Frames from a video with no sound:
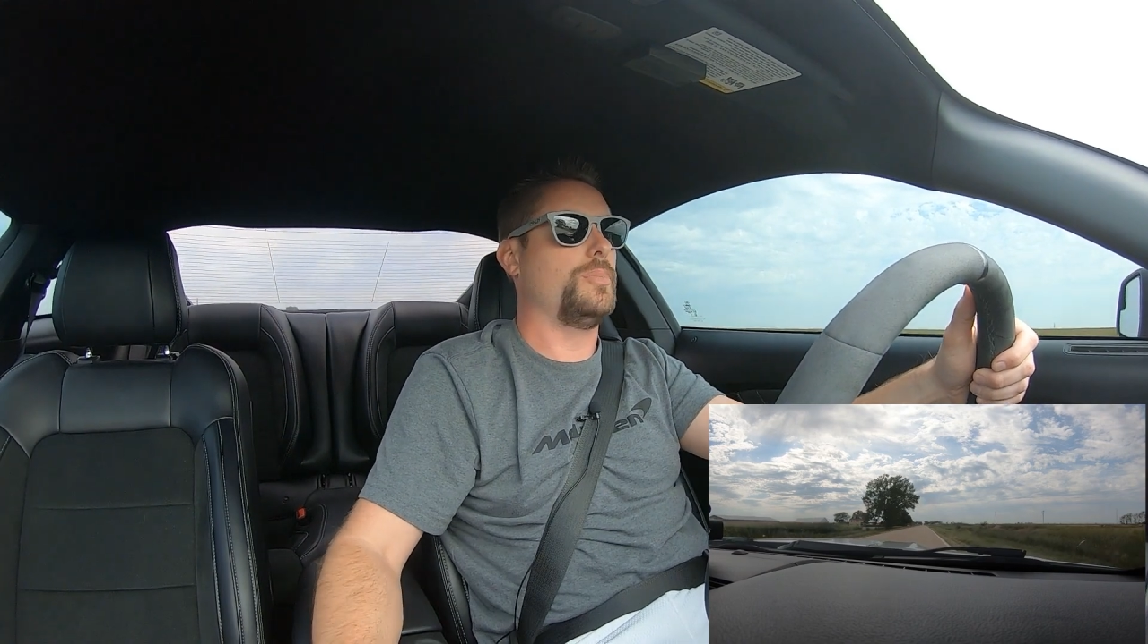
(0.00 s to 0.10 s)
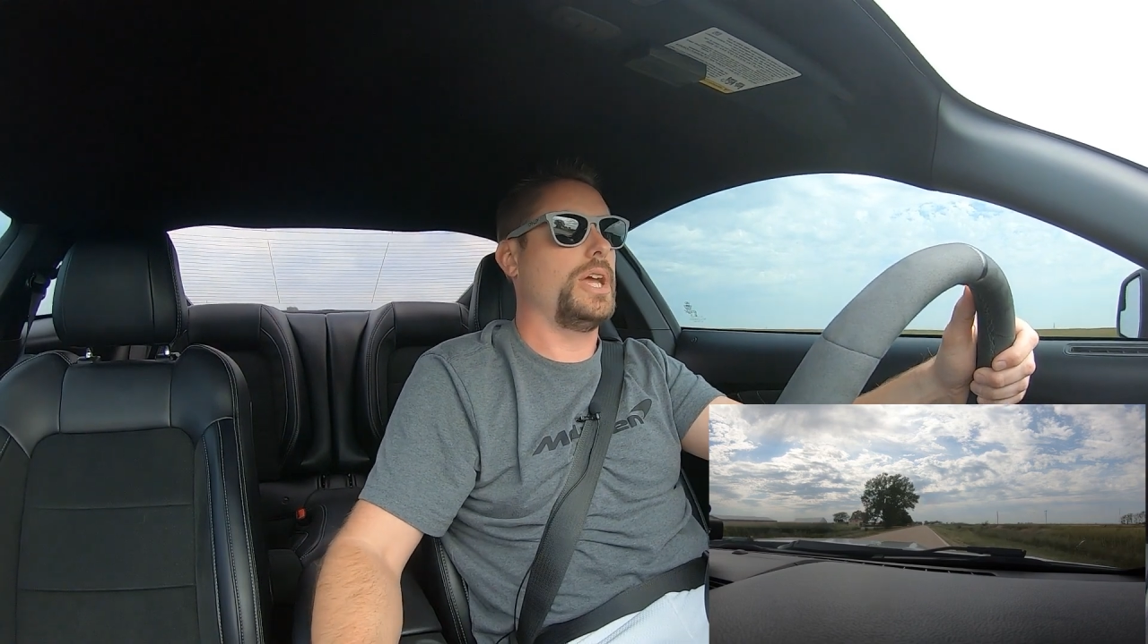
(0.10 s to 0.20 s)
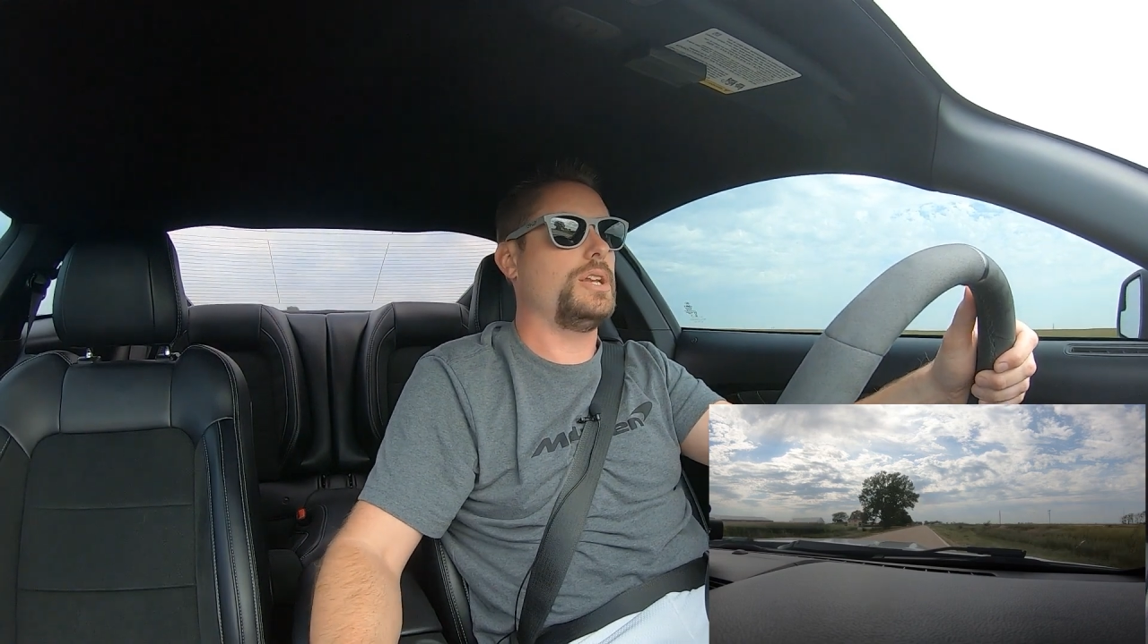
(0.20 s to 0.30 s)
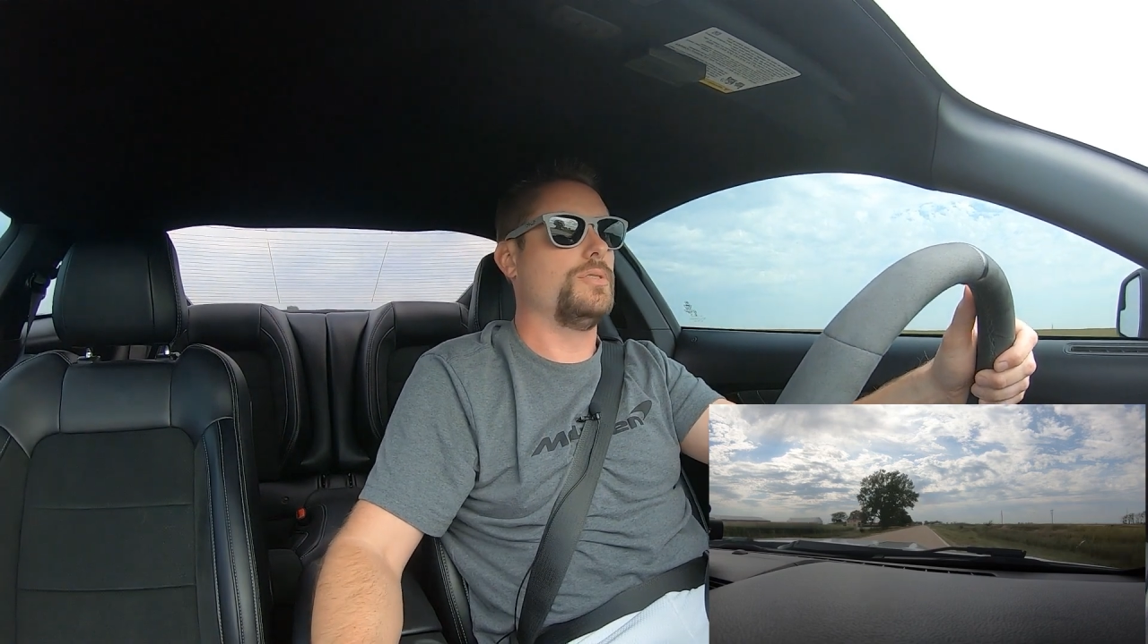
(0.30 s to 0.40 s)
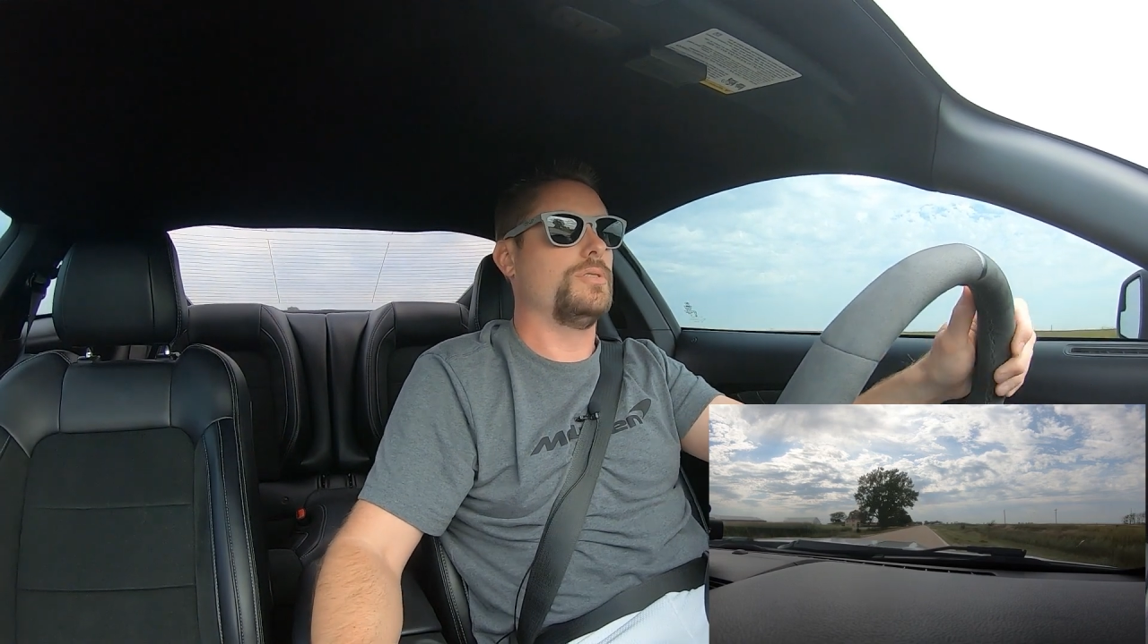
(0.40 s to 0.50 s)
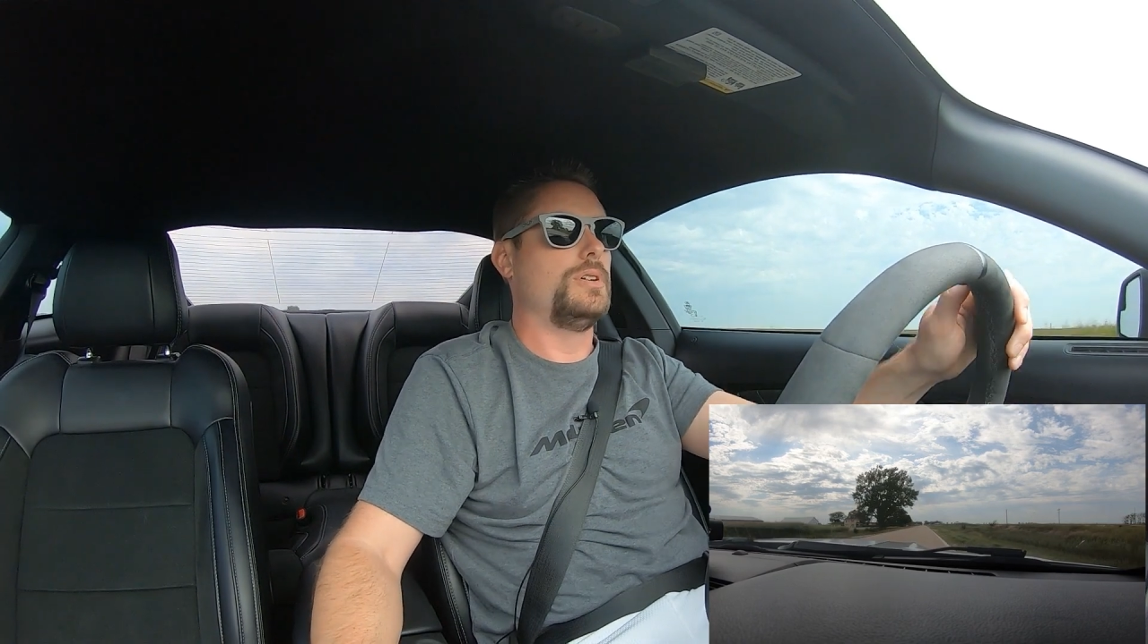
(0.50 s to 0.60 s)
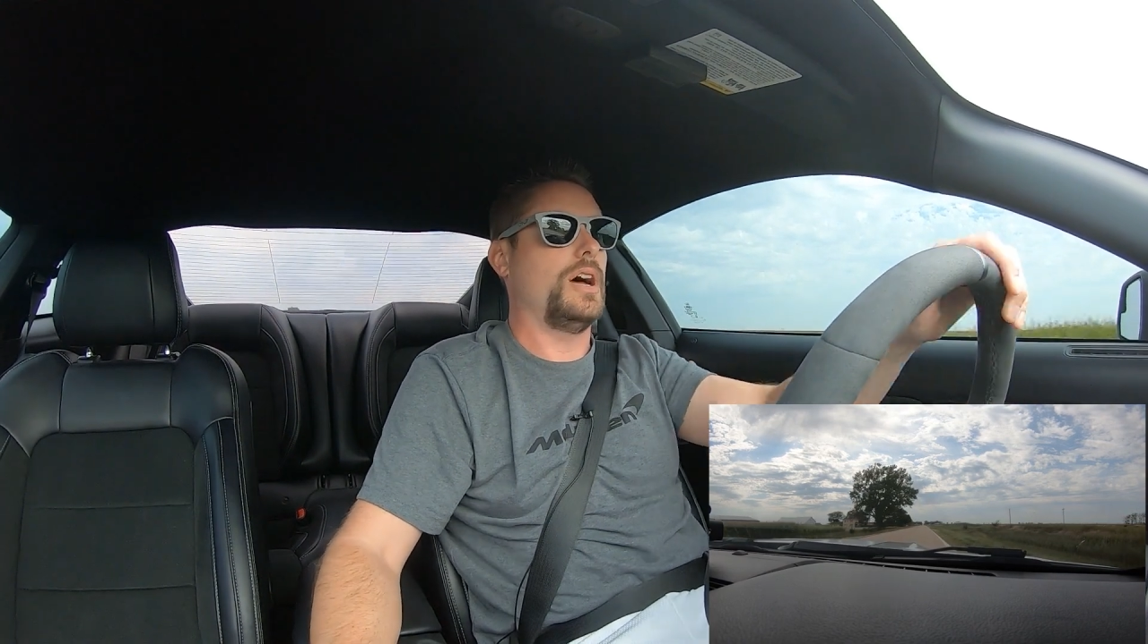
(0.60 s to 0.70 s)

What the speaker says: manual.